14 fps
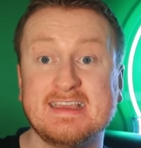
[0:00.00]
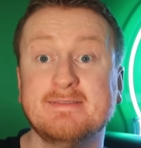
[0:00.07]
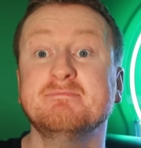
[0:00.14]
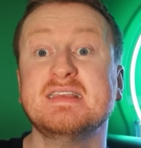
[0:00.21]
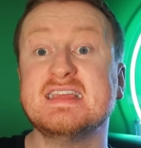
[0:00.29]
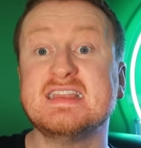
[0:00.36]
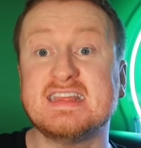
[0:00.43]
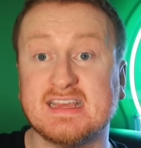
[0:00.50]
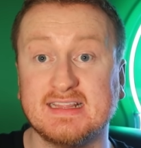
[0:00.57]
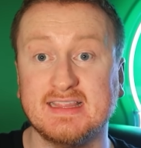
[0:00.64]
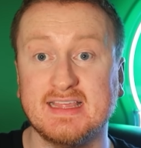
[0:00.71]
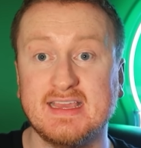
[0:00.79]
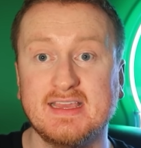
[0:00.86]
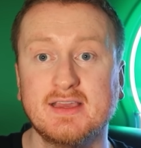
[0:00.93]

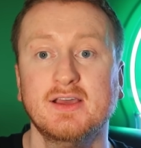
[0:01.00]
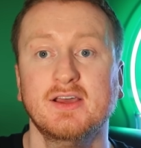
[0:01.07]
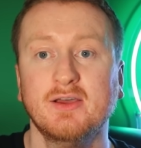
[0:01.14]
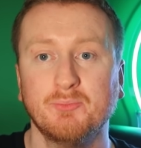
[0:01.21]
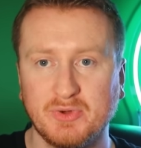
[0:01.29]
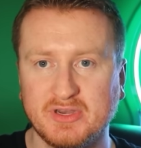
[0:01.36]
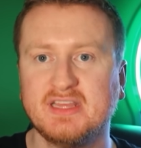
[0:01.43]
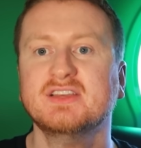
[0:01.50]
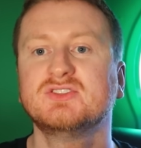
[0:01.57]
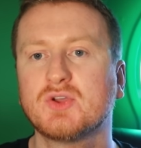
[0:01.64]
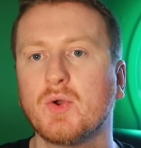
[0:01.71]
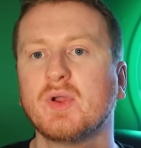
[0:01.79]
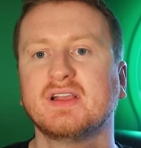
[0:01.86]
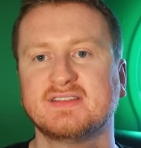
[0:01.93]
immediately, but he
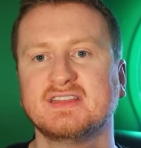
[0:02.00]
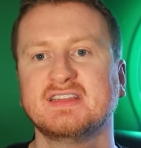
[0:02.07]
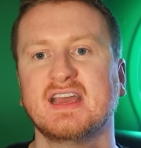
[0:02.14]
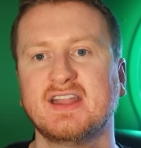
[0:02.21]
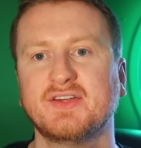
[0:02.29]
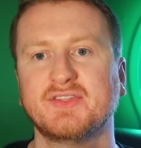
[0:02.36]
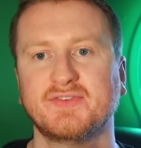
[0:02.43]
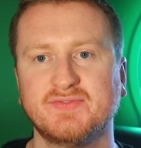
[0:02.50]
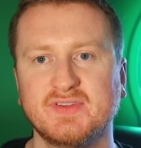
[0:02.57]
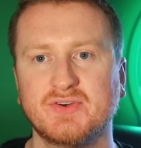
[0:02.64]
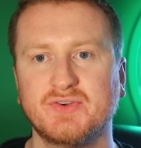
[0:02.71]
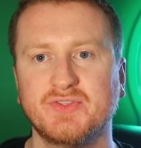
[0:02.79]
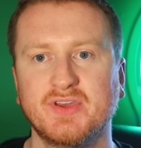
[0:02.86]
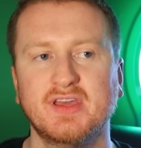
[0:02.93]
is going to get on the
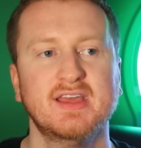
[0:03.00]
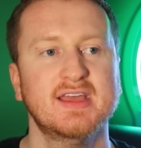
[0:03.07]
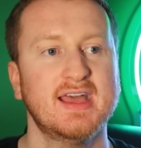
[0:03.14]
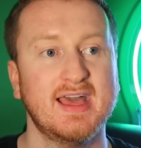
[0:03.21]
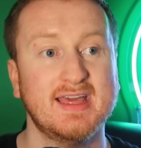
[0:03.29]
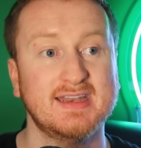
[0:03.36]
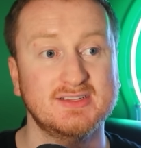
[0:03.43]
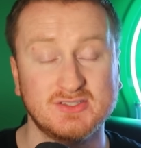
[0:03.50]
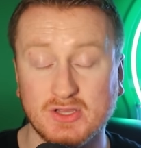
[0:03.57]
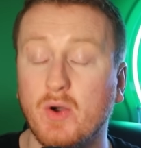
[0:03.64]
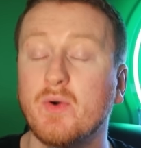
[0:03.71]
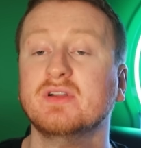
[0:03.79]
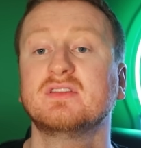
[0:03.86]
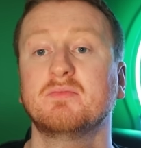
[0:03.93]
field and he's
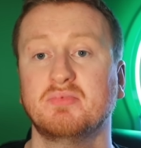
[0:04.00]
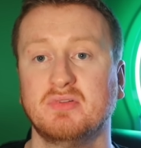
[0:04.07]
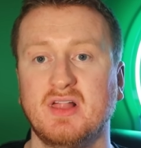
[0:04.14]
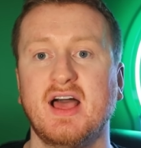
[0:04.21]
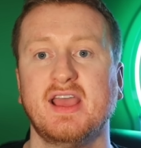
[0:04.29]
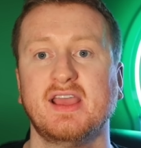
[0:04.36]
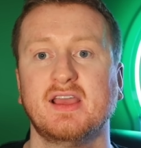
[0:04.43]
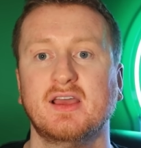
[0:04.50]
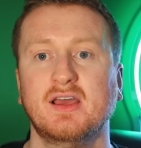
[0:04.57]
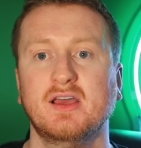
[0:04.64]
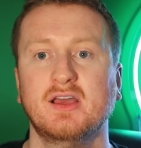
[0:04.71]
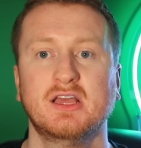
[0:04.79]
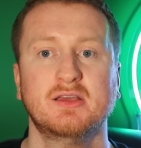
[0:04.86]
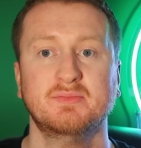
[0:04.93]
going to play
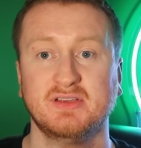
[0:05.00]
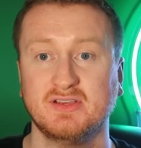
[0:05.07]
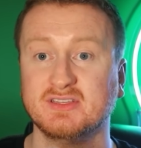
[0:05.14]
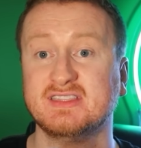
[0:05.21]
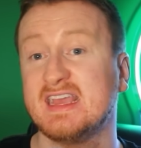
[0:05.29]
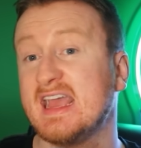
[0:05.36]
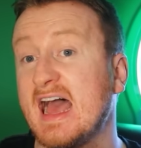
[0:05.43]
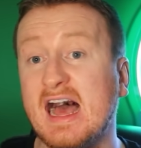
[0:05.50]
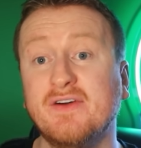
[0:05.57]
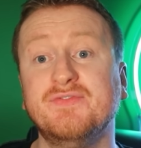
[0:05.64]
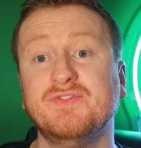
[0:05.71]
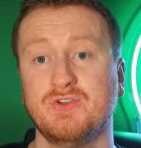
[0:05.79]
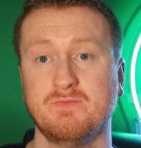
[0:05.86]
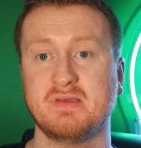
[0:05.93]
because they
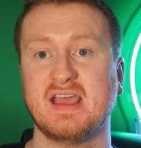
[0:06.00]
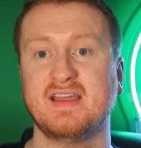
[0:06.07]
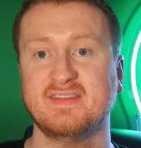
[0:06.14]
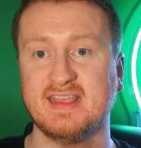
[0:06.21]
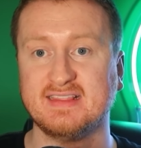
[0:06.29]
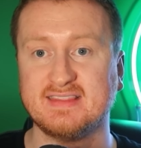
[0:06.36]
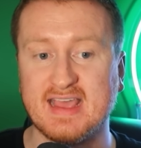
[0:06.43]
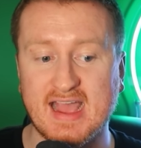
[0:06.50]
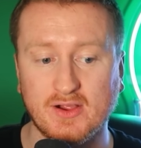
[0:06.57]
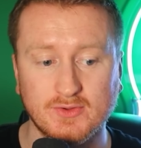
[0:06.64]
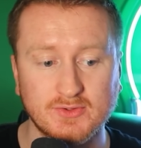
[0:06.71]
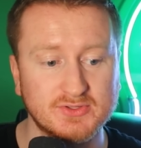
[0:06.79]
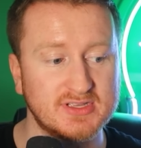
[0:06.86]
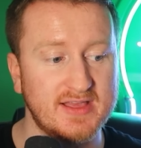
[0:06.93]
have two band aid
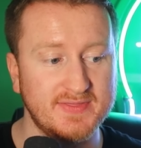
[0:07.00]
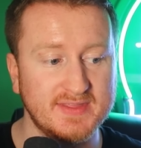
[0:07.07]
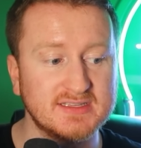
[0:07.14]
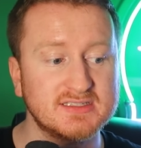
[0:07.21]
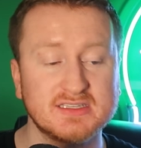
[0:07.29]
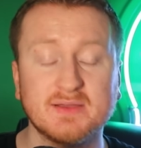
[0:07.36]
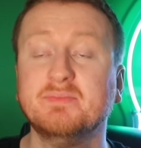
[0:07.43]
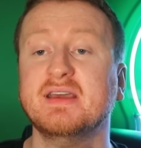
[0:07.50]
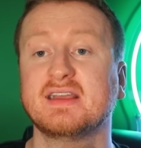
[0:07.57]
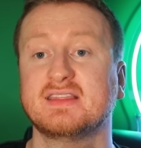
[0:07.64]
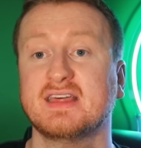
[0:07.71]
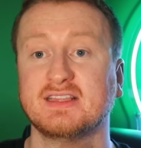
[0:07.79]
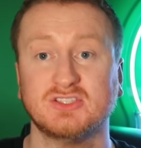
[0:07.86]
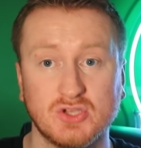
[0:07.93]
tackles. And this is a
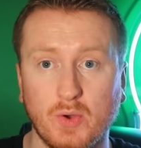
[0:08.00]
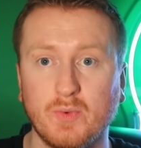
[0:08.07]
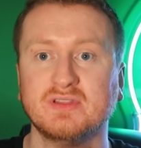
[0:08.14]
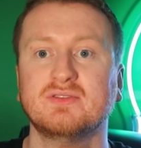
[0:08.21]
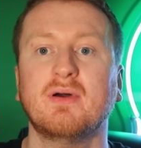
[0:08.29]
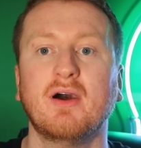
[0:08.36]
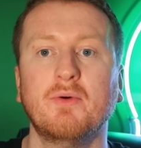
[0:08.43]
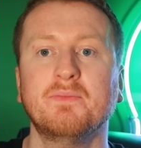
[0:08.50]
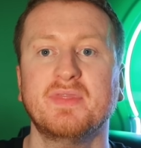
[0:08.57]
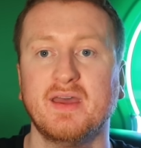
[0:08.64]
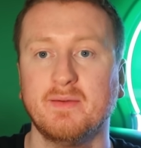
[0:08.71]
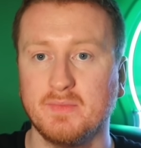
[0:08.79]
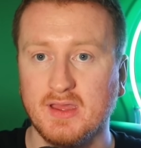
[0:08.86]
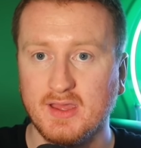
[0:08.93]
pick that's going to
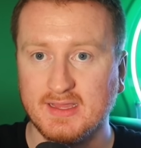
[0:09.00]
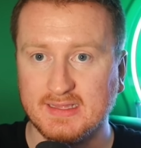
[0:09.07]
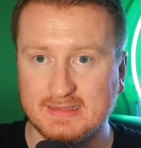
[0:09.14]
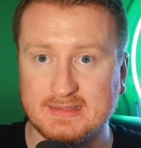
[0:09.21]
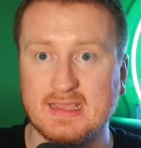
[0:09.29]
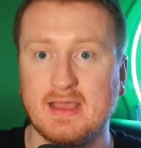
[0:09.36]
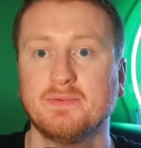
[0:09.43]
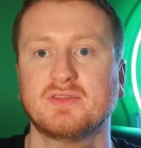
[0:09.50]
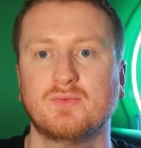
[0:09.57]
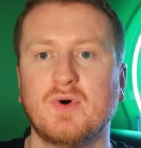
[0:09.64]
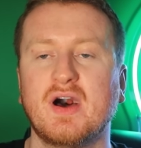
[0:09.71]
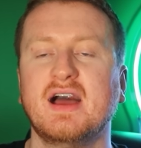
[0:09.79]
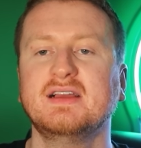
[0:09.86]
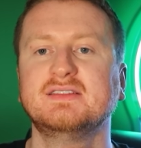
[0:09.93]
help them depth
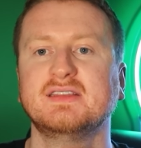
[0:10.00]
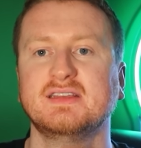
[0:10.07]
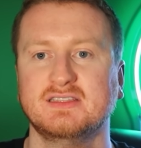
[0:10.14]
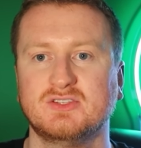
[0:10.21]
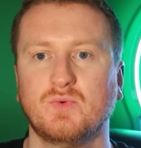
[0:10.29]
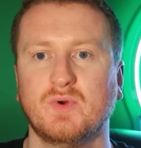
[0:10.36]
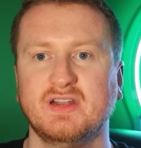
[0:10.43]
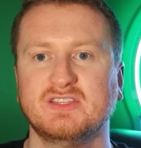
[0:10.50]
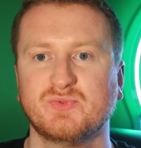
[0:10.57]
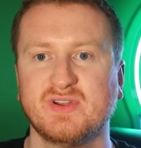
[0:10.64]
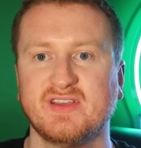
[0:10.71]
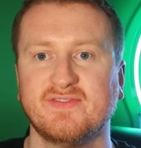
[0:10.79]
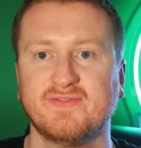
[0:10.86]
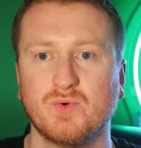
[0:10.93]
wise in
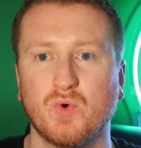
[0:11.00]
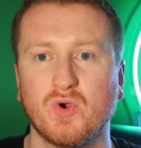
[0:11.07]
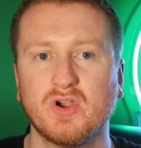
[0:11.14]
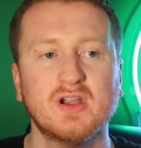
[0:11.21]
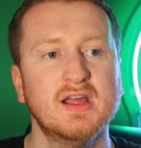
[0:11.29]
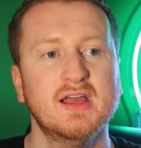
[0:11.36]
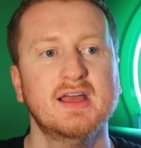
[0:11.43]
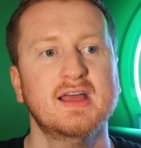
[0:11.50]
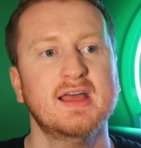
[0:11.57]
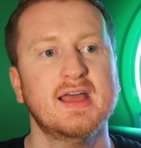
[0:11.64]
2024